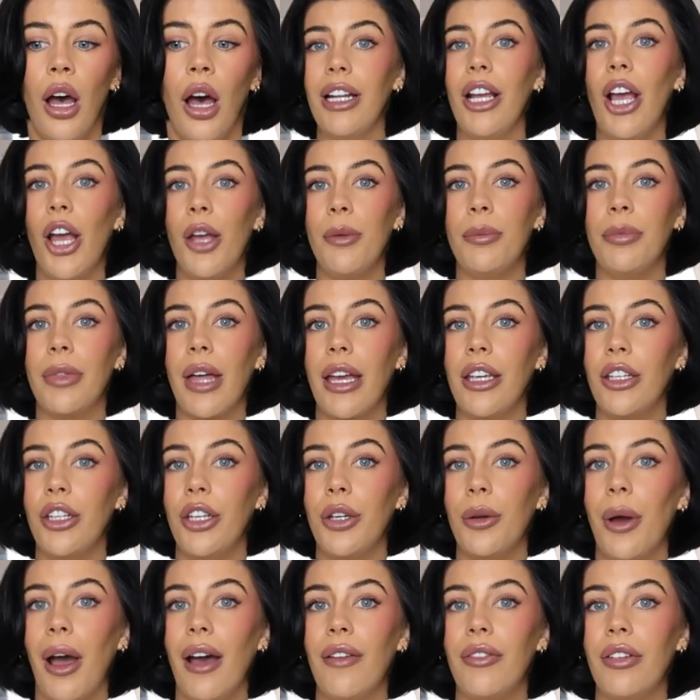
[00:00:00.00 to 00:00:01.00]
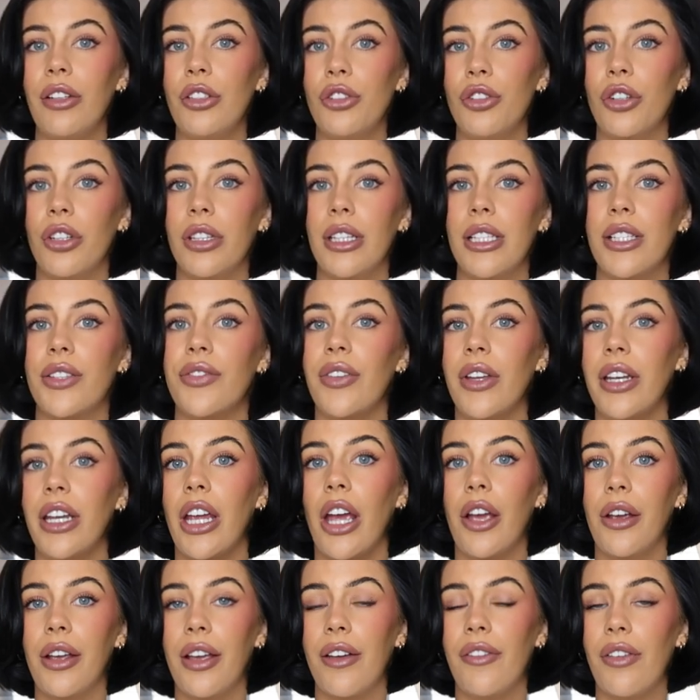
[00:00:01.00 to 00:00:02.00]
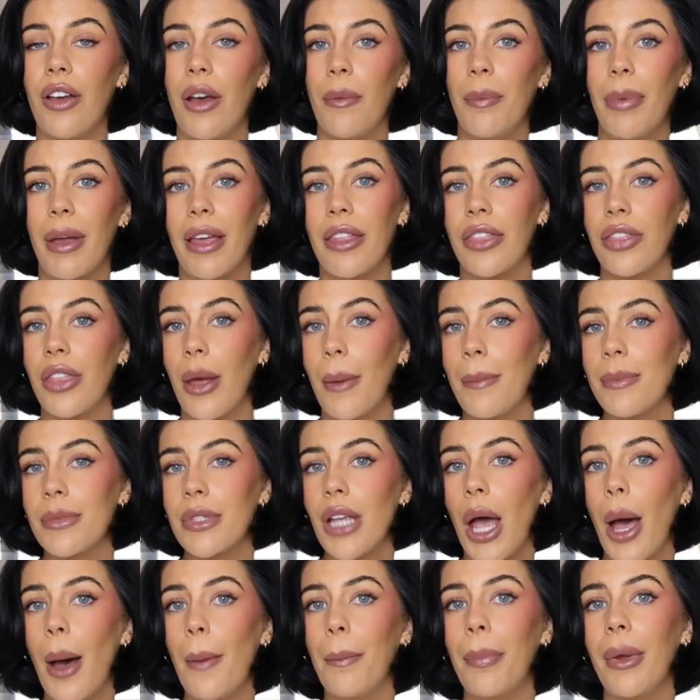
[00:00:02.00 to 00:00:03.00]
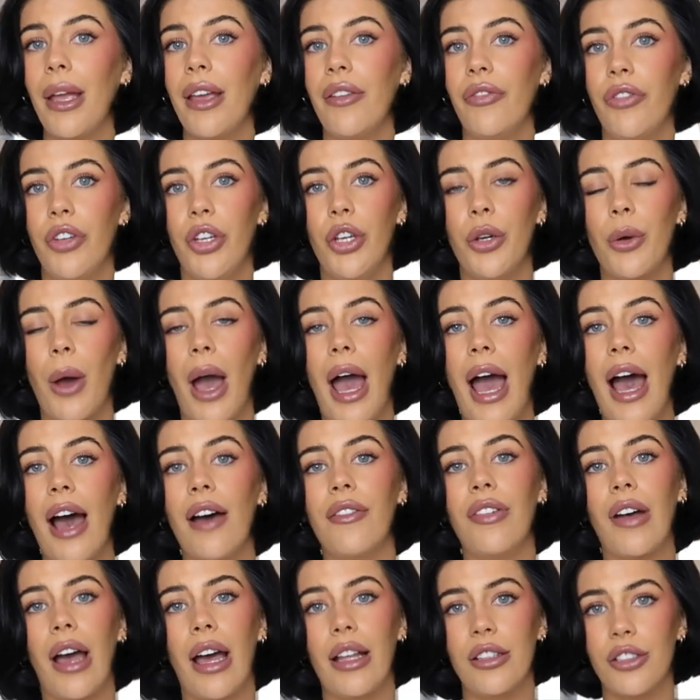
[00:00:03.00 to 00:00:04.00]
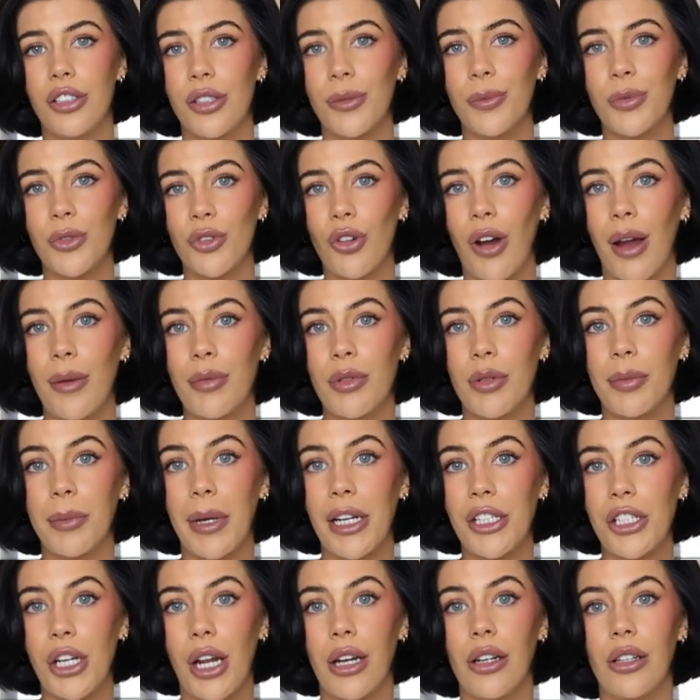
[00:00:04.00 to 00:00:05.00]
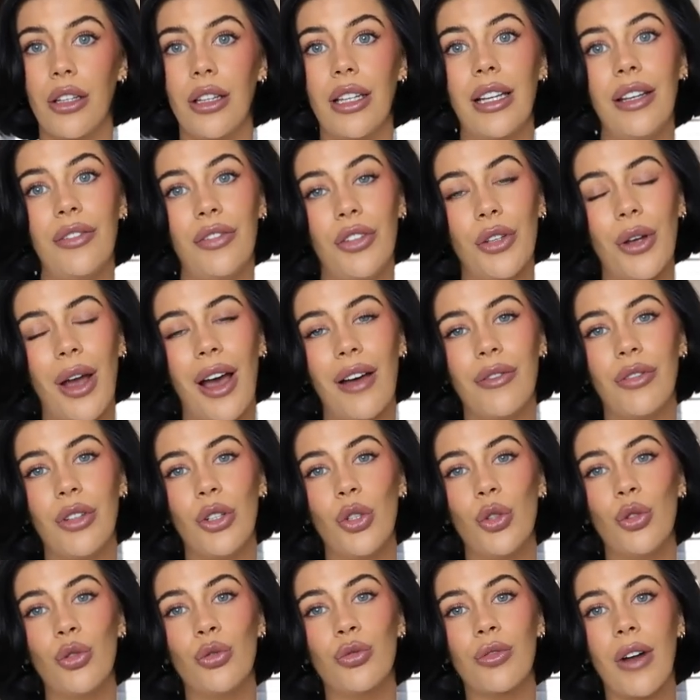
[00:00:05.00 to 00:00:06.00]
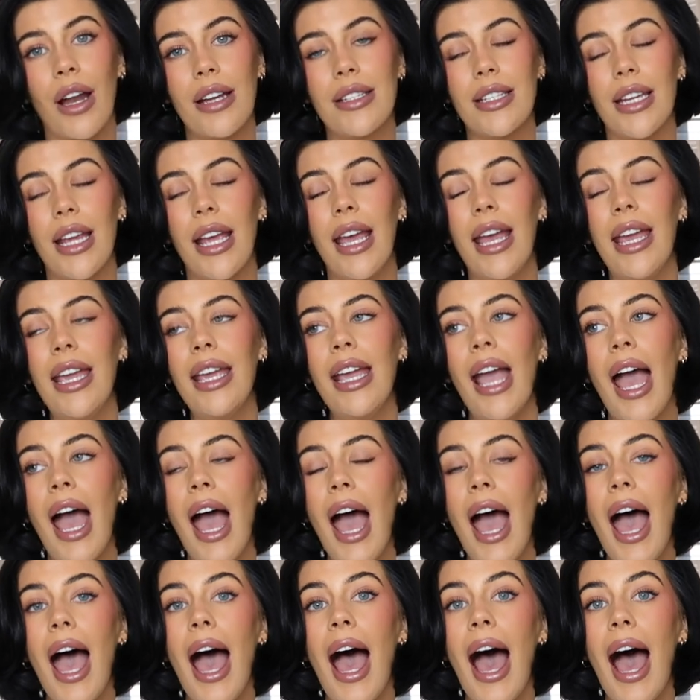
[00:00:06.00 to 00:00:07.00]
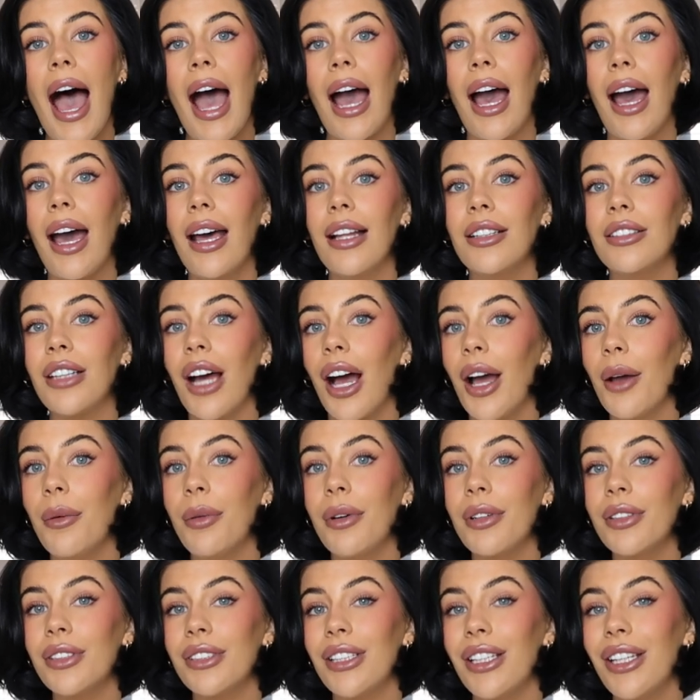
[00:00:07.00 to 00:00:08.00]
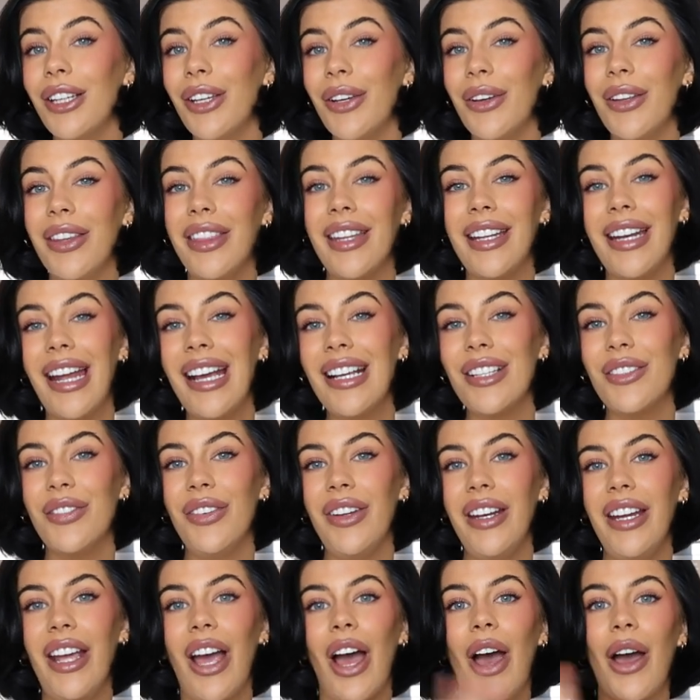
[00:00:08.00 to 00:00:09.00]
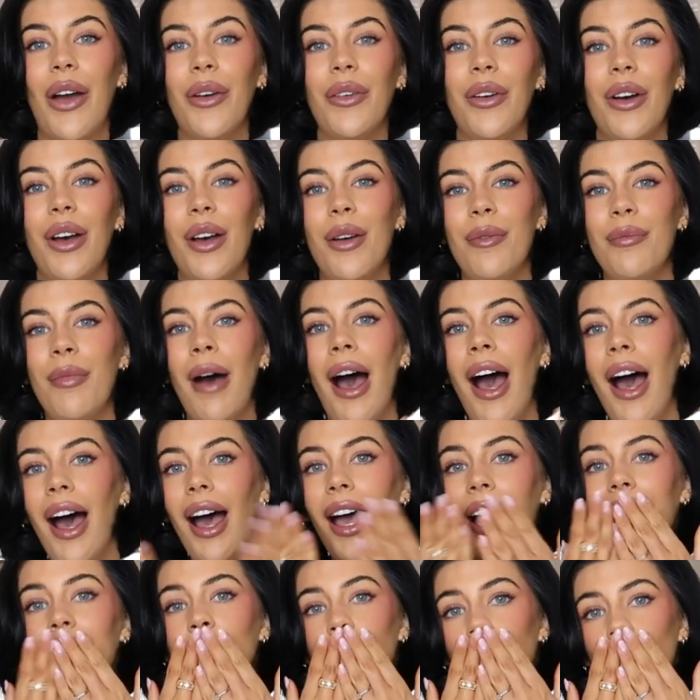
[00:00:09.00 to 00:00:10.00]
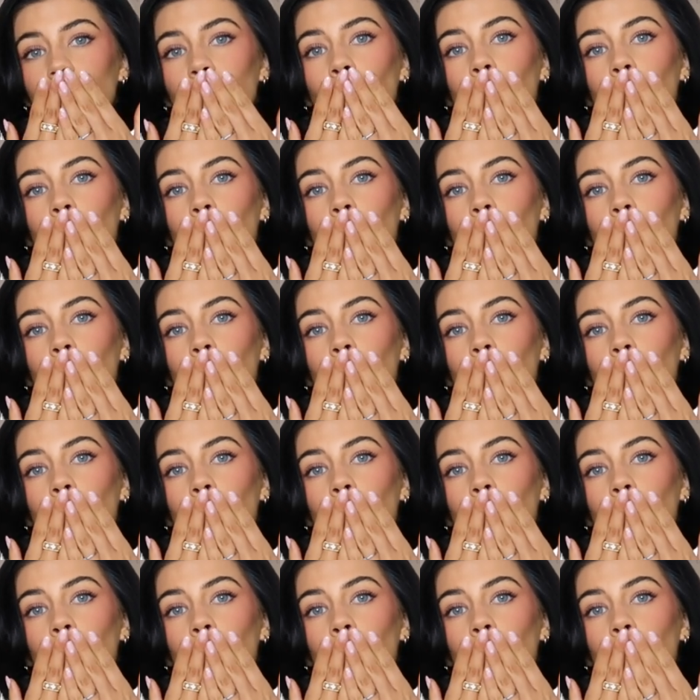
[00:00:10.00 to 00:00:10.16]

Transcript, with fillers: I really hope that you have enjoyed this video. Give it a big thumbs up if you have and subscribe to my channel if you haven't already. And I will see you in the next video. Bye!